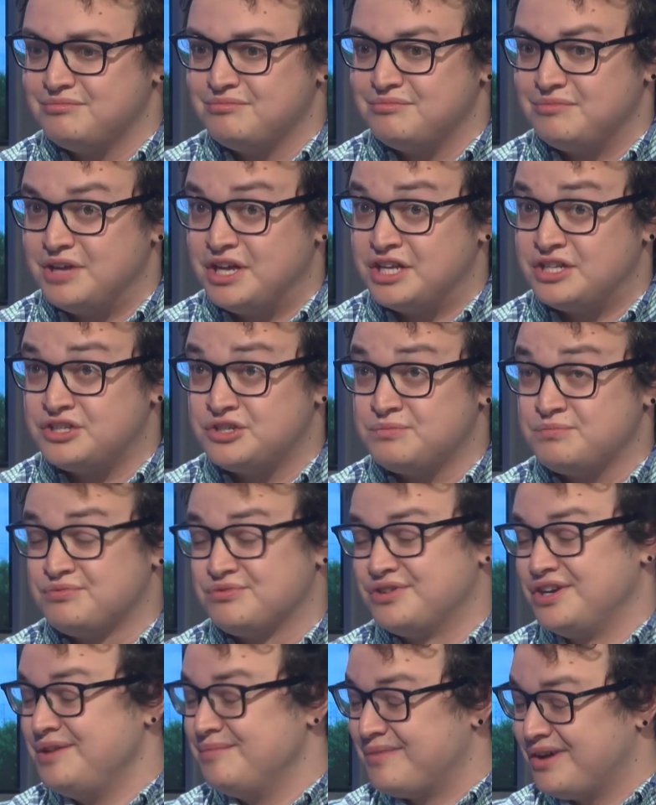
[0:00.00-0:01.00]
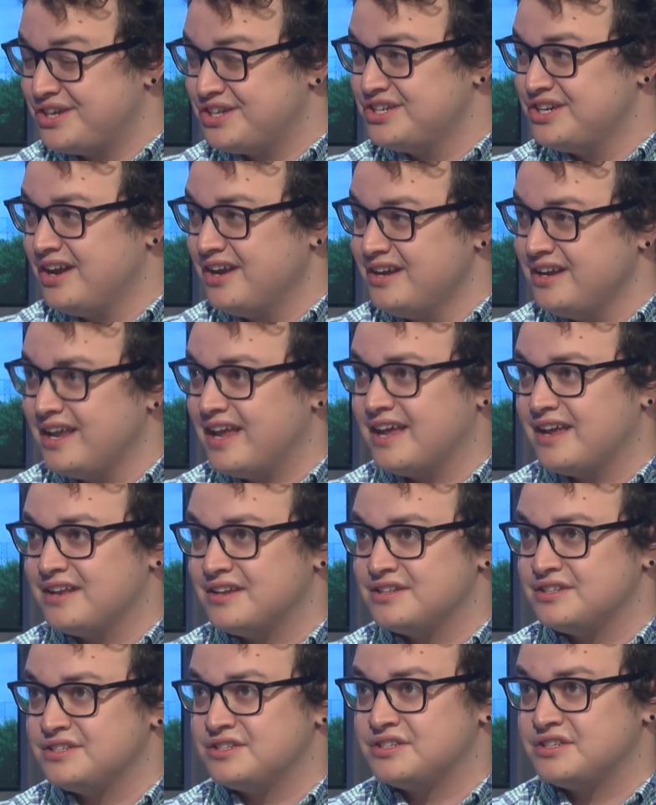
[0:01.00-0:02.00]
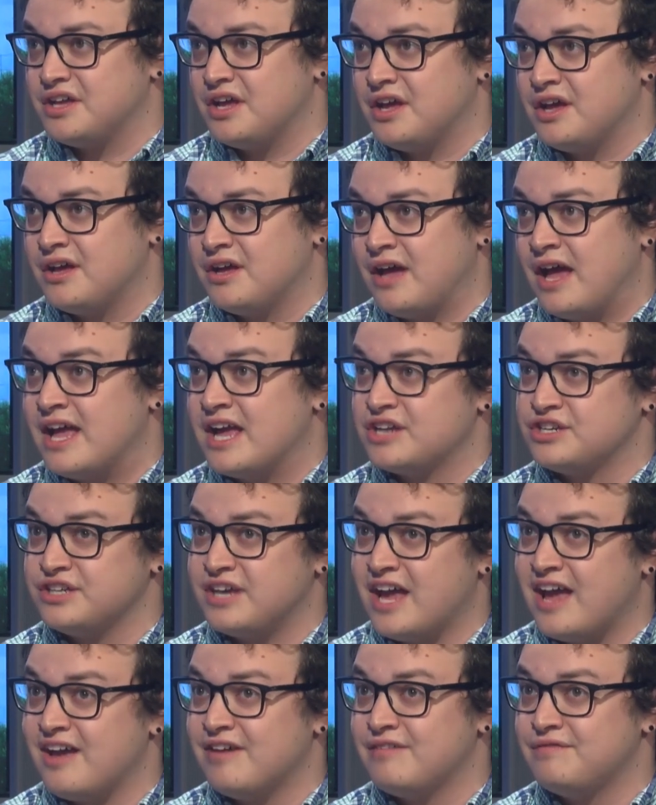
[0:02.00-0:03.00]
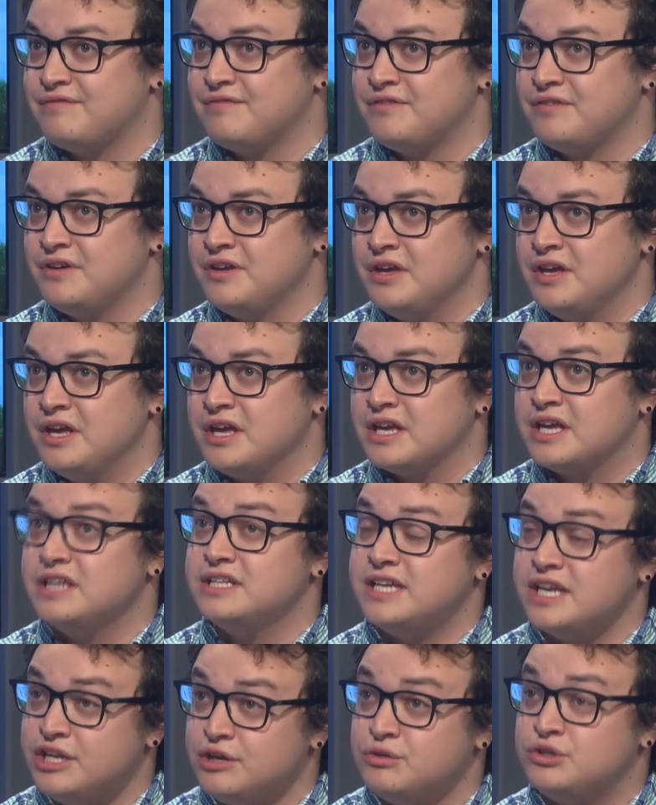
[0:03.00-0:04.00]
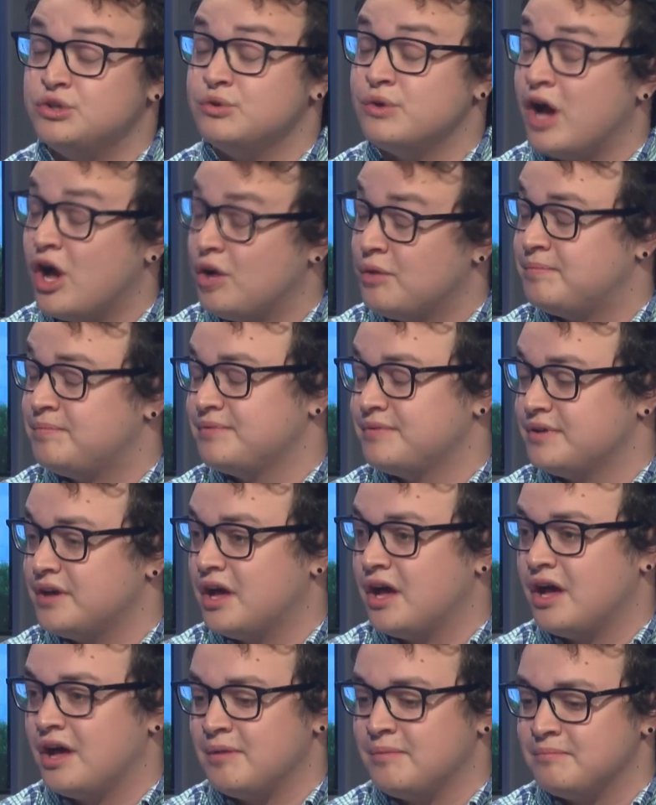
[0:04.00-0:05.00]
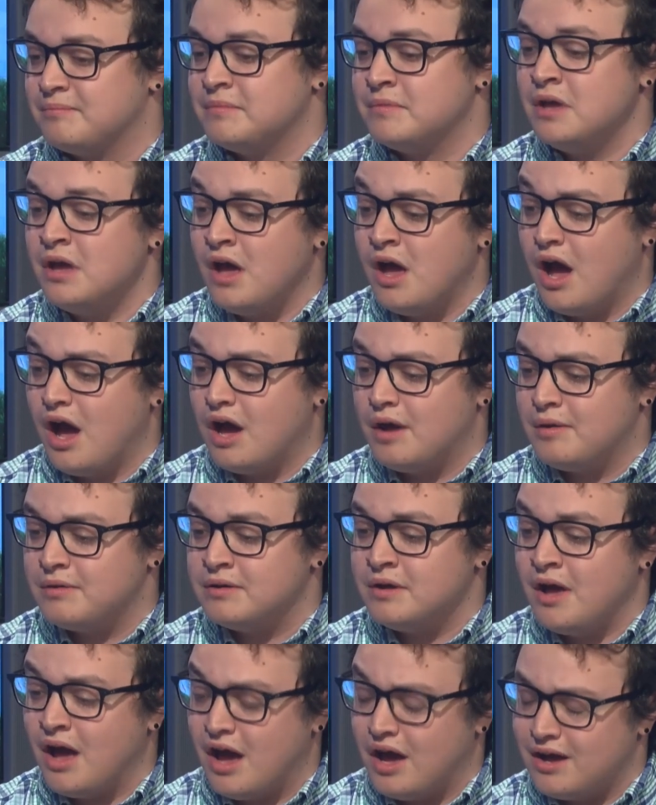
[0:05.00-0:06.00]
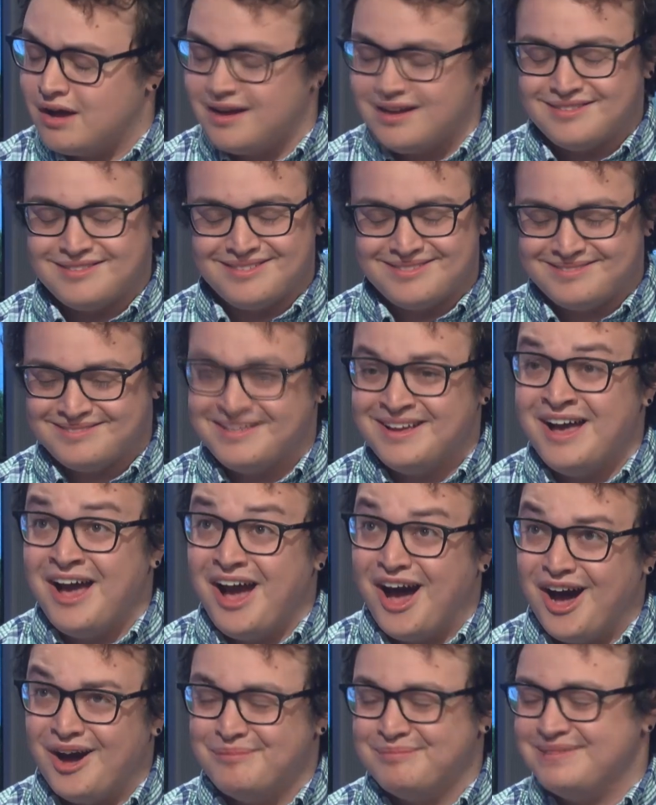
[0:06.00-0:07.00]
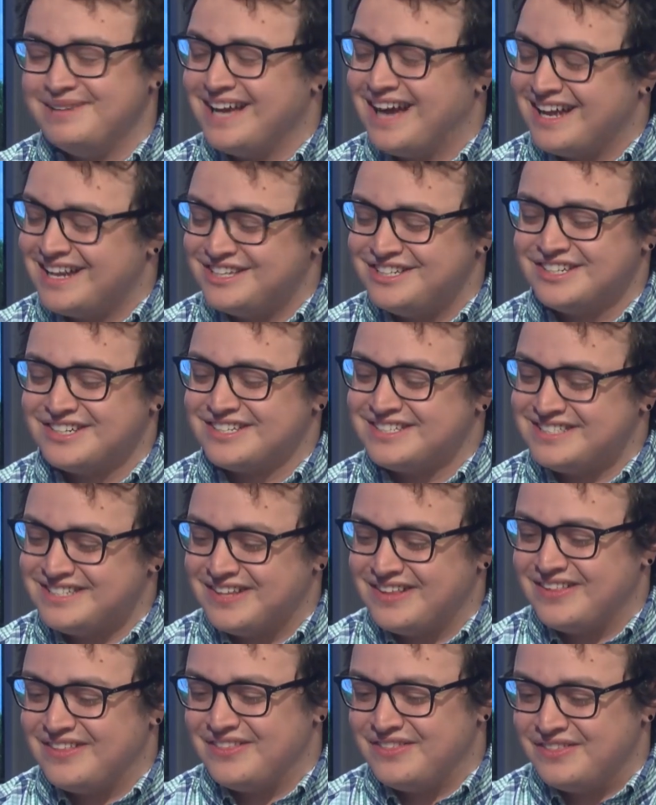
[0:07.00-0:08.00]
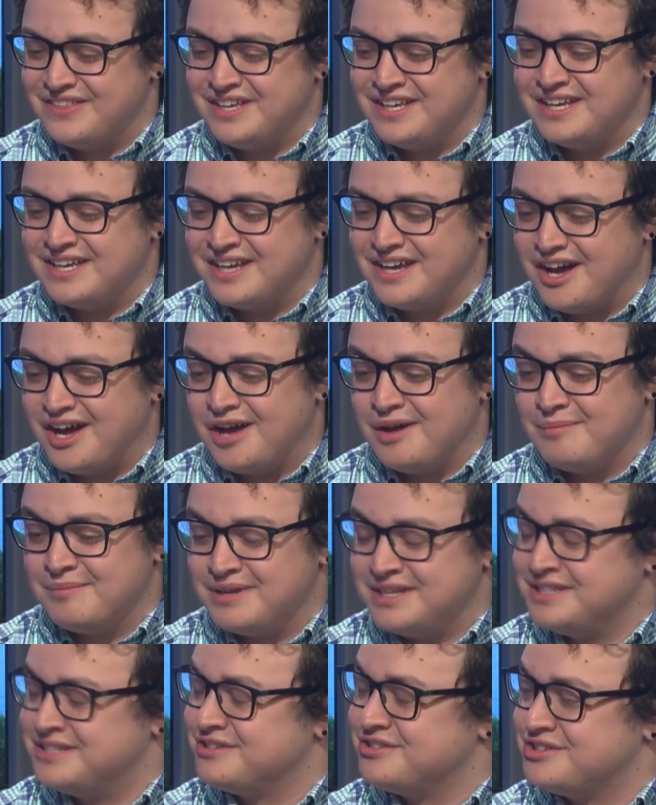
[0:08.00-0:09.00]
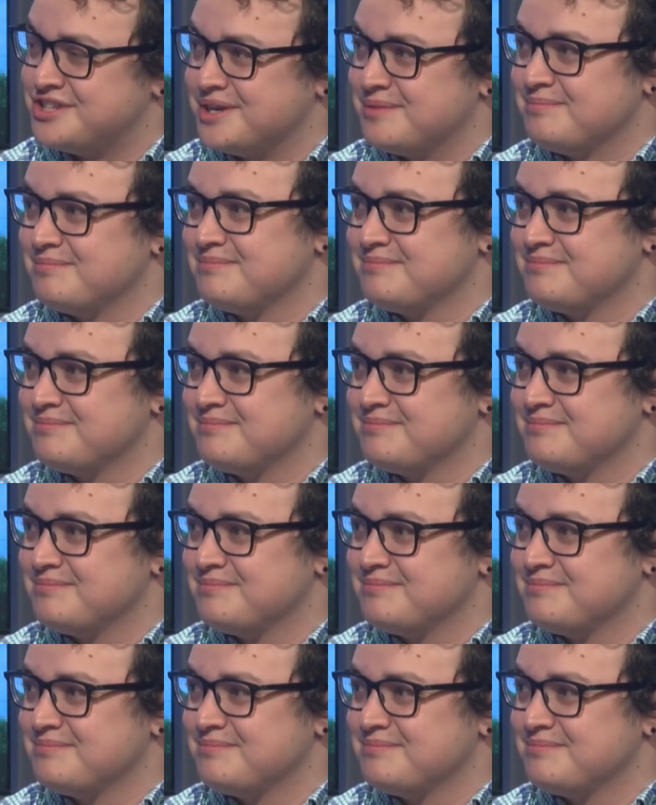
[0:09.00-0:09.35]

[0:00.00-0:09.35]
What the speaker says: it's pretty much done. And I actually have continued to help beyond just the internship.